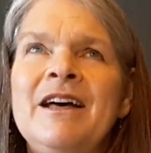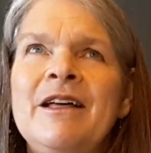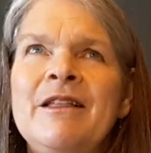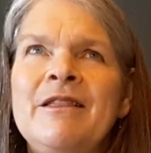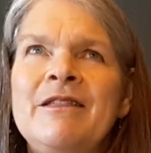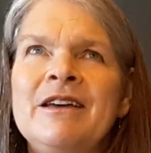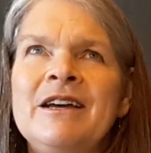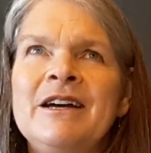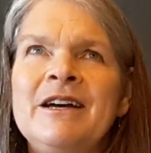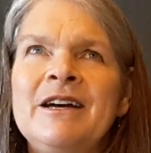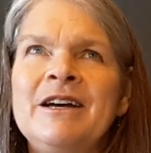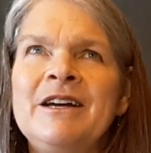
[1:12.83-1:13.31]

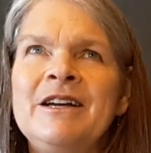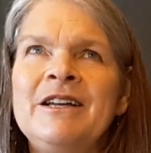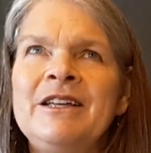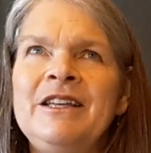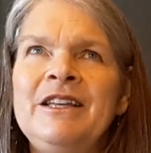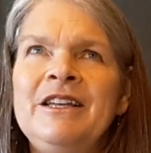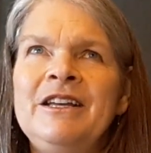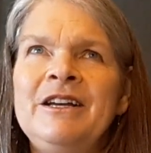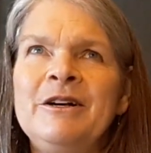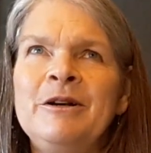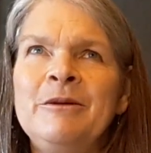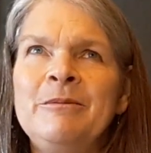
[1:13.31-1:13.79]
The
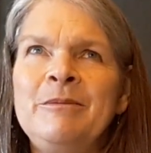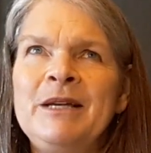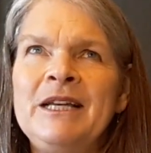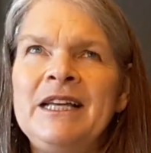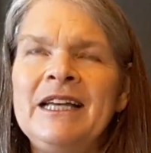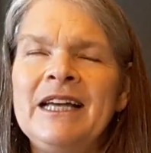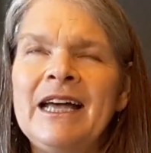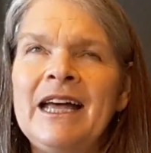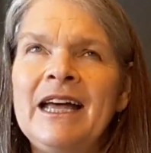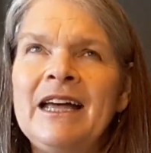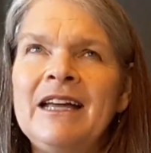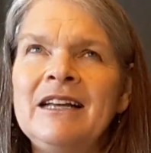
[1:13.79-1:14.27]
year
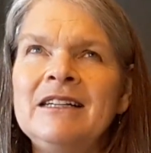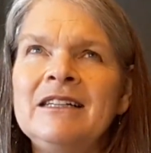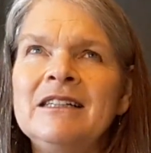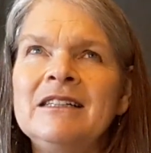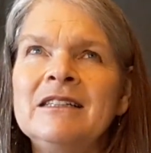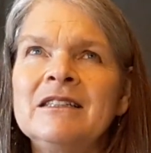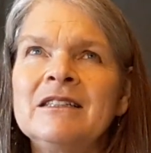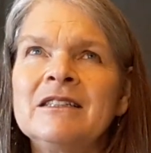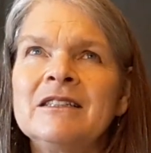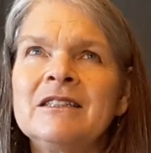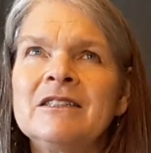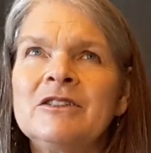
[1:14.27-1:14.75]

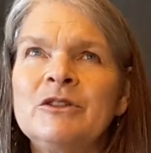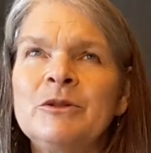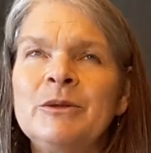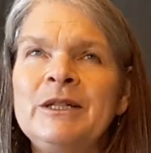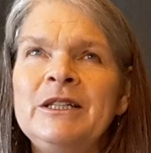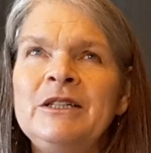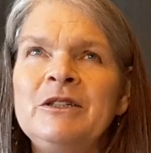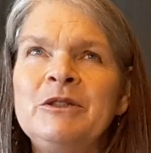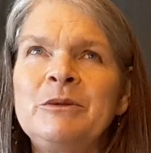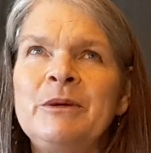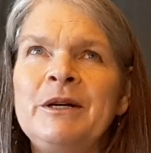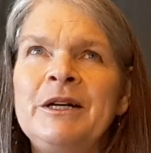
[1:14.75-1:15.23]

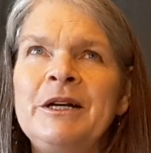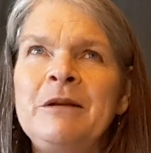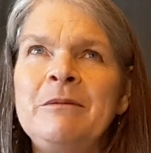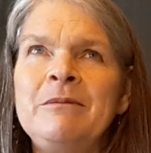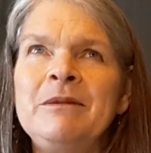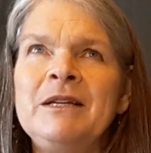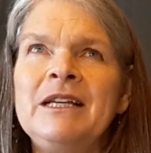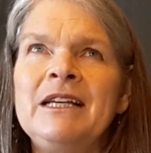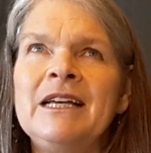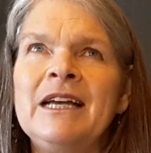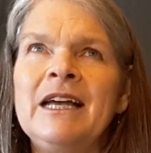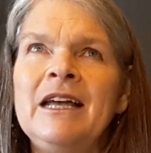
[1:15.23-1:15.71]
2020
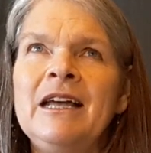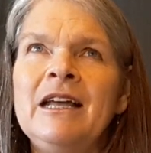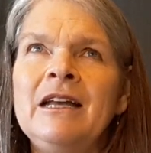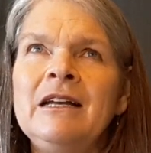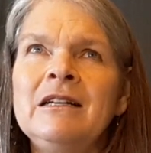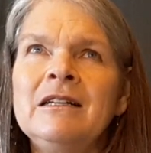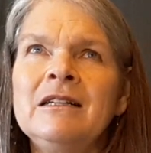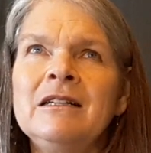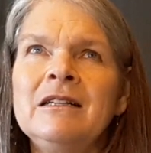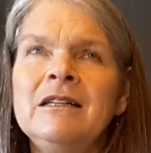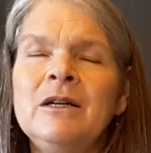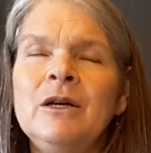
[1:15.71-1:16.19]

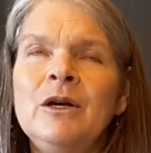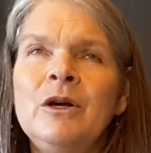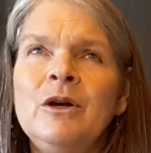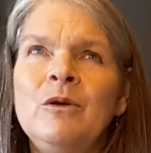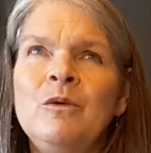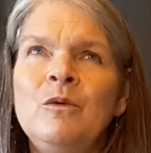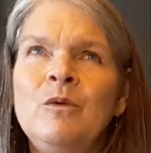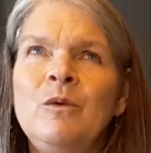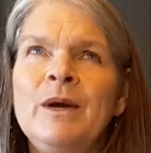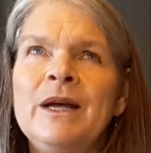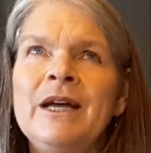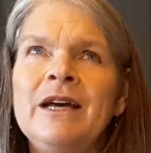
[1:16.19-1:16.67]
began
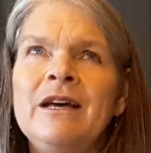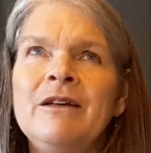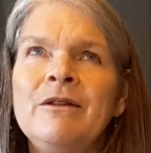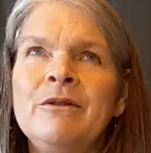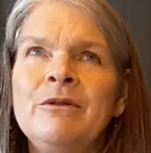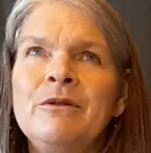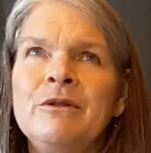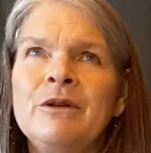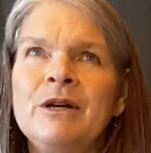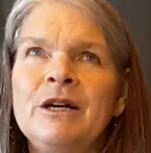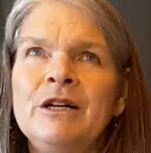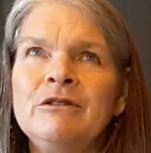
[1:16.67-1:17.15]

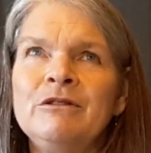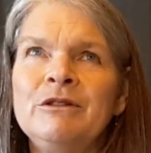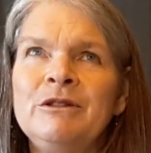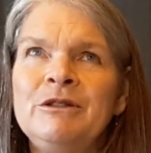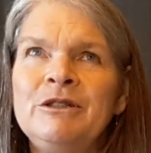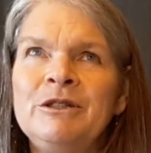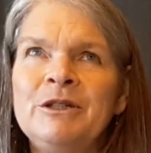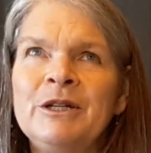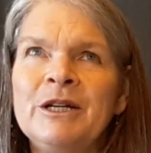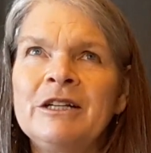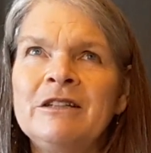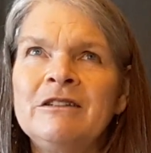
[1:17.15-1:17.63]
with a
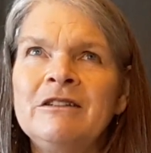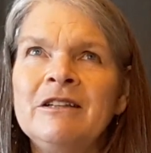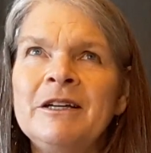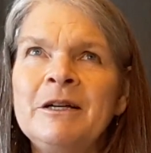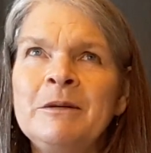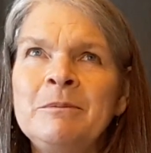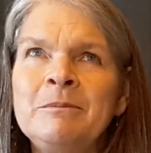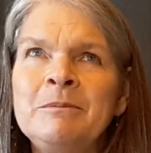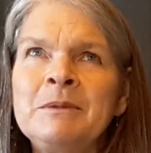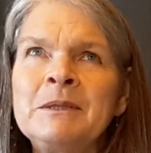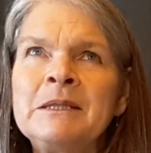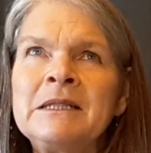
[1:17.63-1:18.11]
lunar
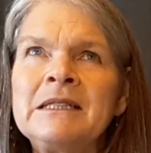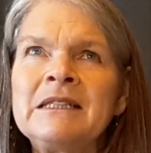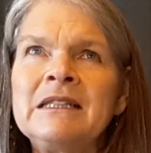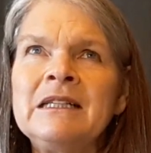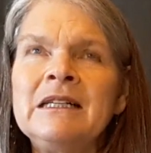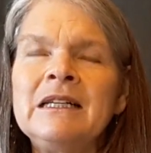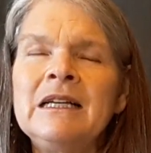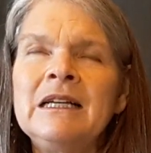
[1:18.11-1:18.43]
eclipse